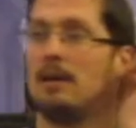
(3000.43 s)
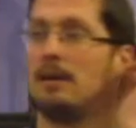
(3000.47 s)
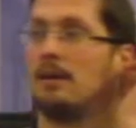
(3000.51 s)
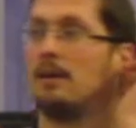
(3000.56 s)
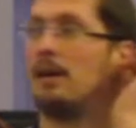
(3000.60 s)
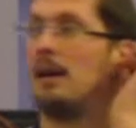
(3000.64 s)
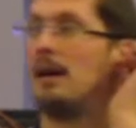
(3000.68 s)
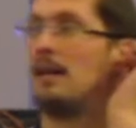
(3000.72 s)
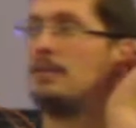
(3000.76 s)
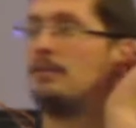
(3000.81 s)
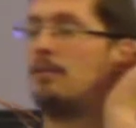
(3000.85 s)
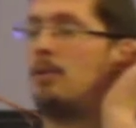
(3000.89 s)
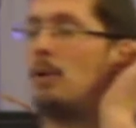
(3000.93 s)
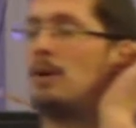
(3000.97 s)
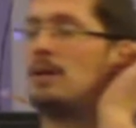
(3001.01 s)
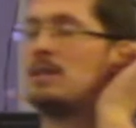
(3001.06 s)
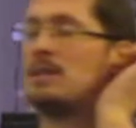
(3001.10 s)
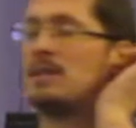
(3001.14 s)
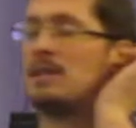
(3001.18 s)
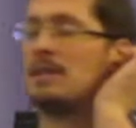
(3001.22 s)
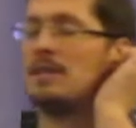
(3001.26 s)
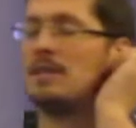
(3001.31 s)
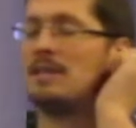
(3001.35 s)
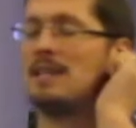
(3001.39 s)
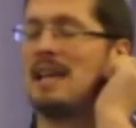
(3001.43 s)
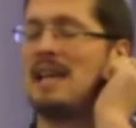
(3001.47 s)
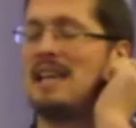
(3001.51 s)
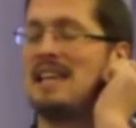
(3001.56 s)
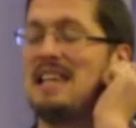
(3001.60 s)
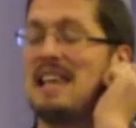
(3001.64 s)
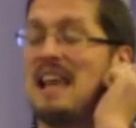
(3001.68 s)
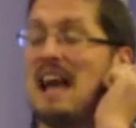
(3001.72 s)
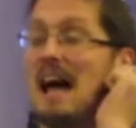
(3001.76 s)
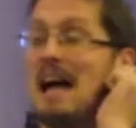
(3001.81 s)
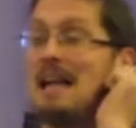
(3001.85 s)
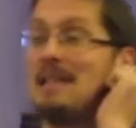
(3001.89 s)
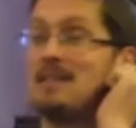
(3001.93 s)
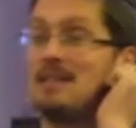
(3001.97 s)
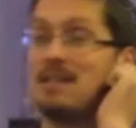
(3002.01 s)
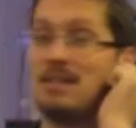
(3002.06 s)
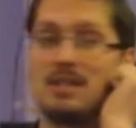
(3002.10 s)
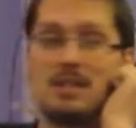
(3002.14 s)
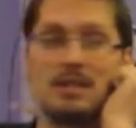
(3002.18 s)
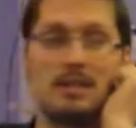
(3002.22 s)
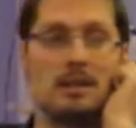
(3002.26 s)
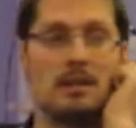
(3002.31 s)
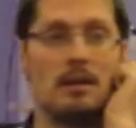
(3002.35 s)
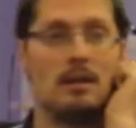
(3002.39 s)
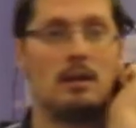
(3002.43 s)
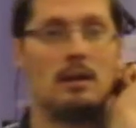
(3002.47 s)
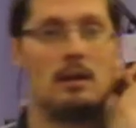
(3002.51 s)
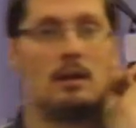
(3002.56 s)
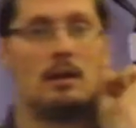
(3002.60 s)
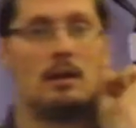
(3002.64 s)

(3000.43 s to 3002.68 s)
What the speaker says: hear God's voice to say yes